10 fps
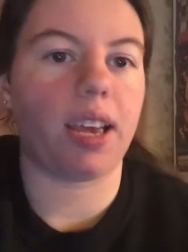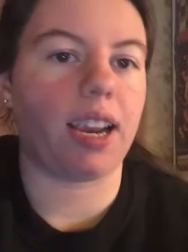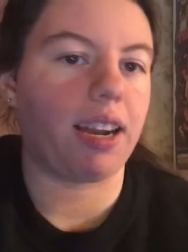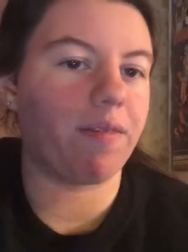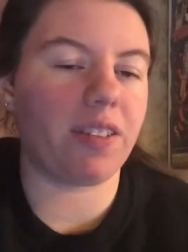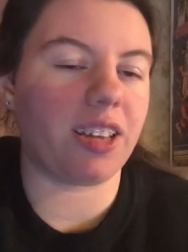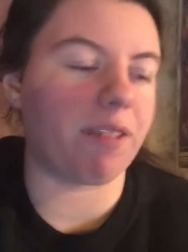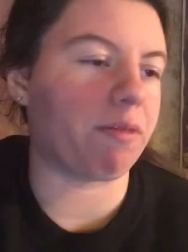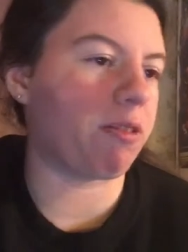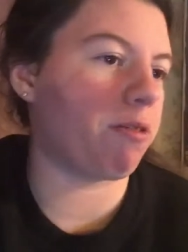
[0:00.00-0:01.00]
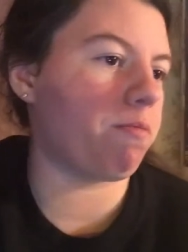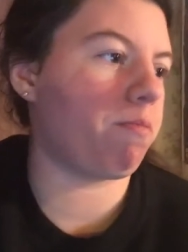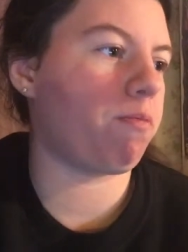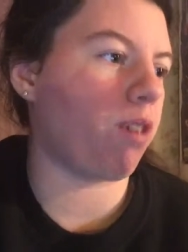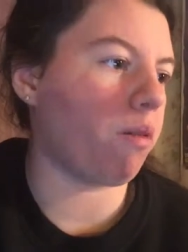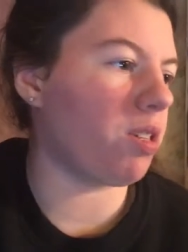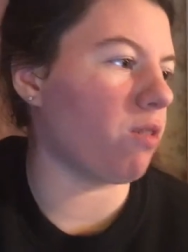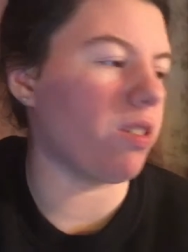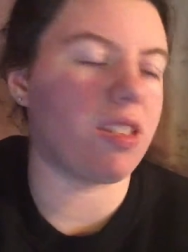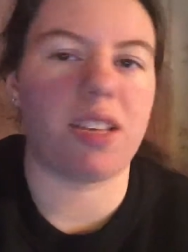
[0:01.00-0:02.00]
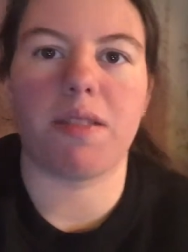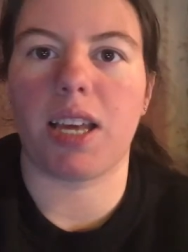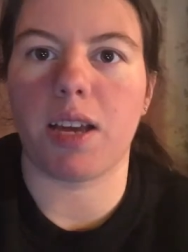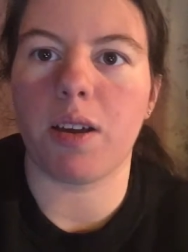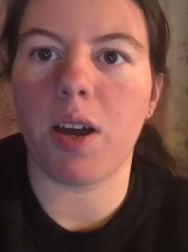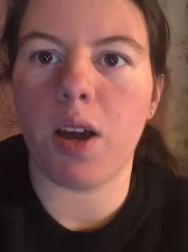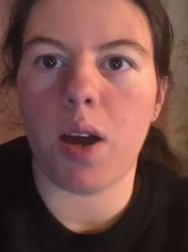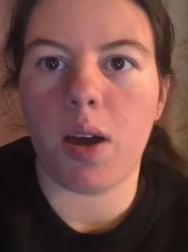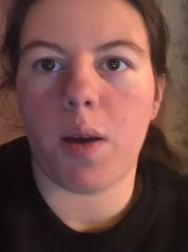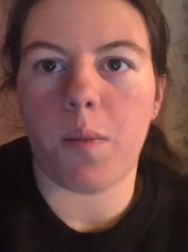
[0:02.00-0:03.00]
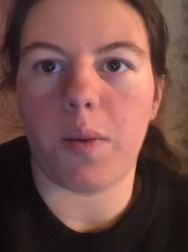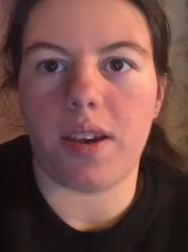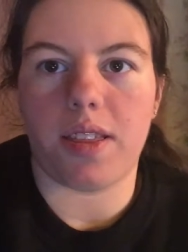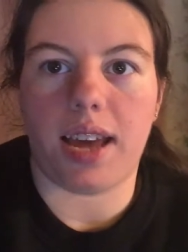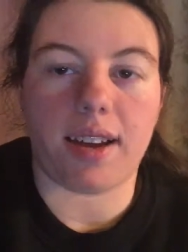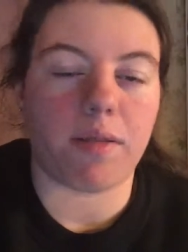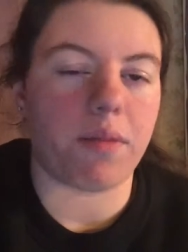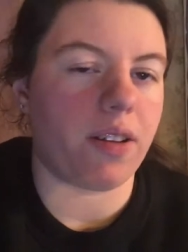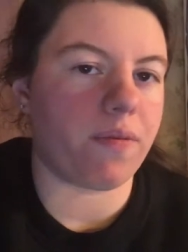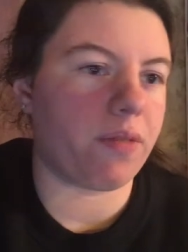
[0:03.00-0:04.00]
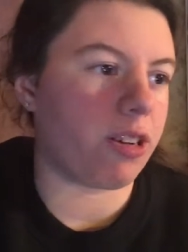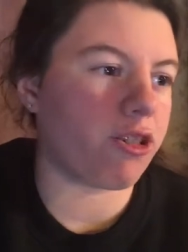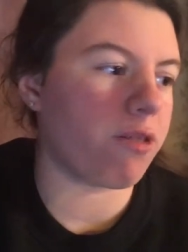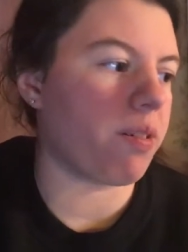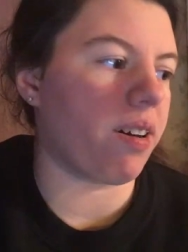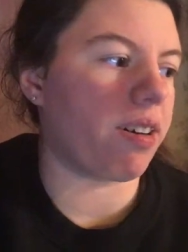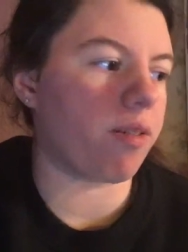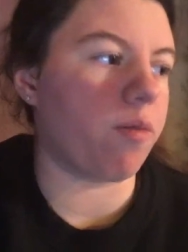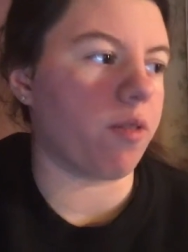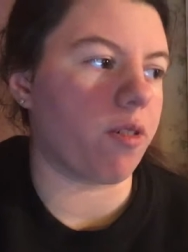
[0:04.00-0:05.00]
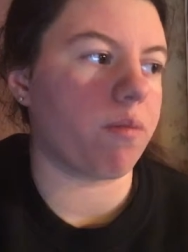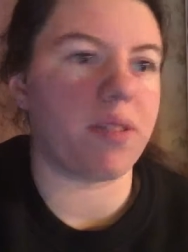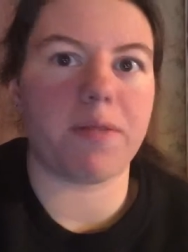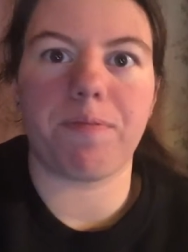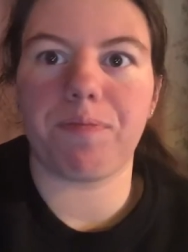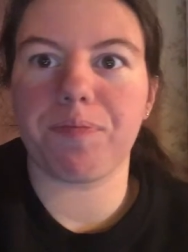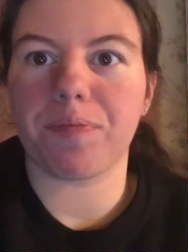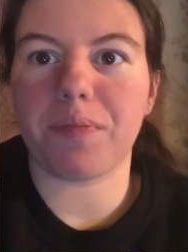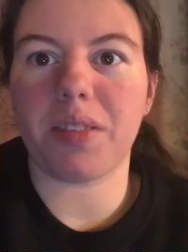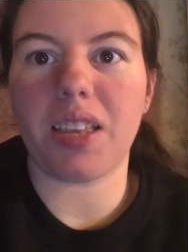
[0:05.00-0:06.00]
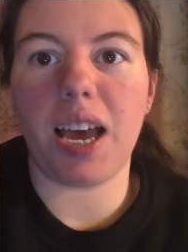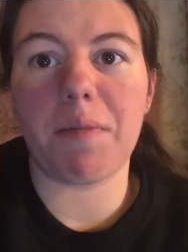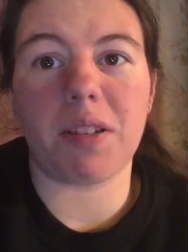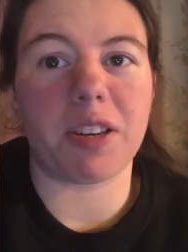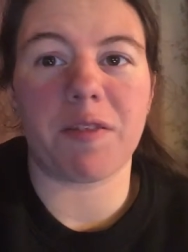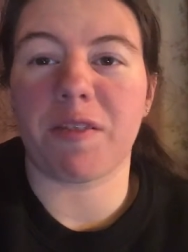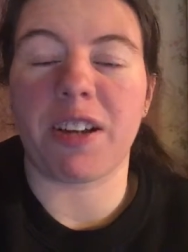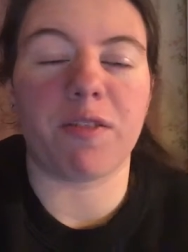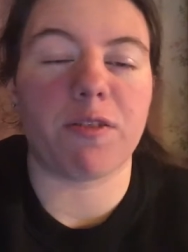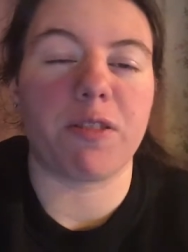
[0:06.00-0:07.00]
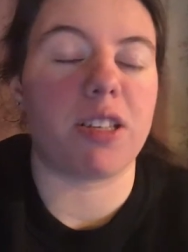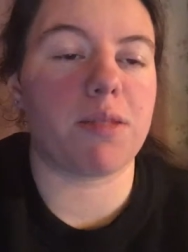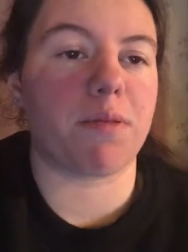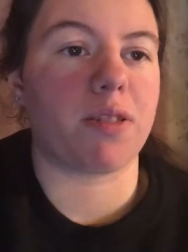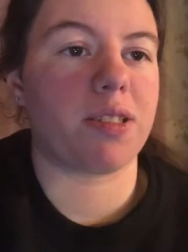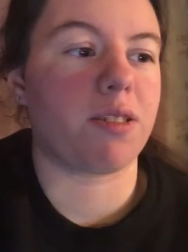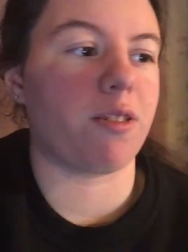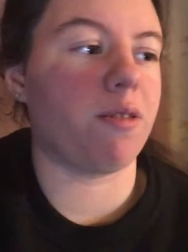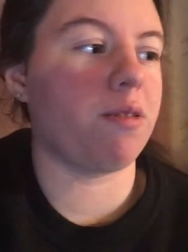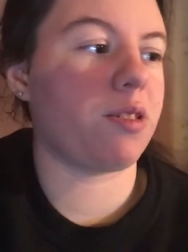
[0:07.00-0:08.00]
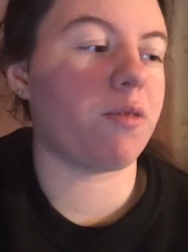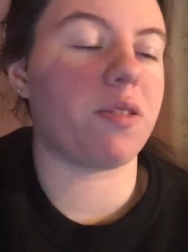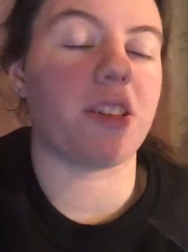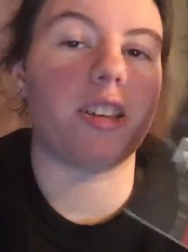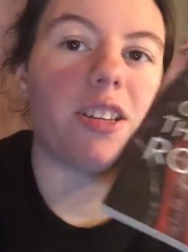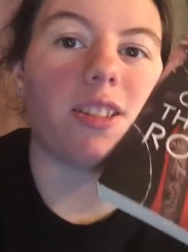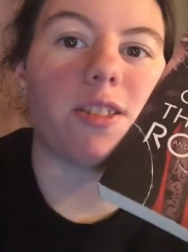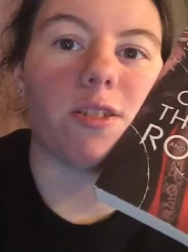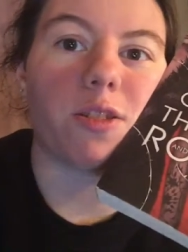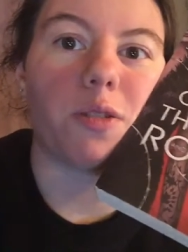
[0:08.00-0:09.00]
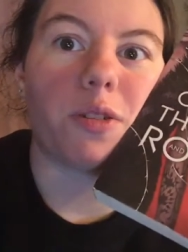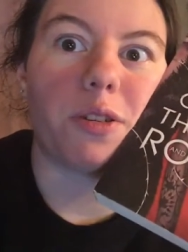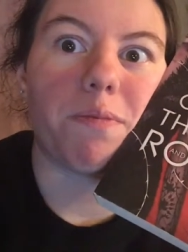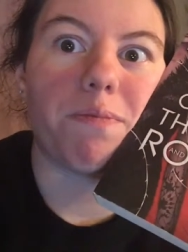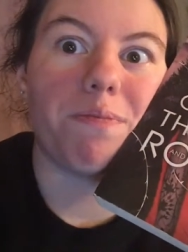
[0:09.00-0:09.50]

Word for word: And I feel like I'm going to probably do the same thing with ACOMAF. Not sure about ACOWAR but I'm probably going to fly through these books so quickly because they're so good.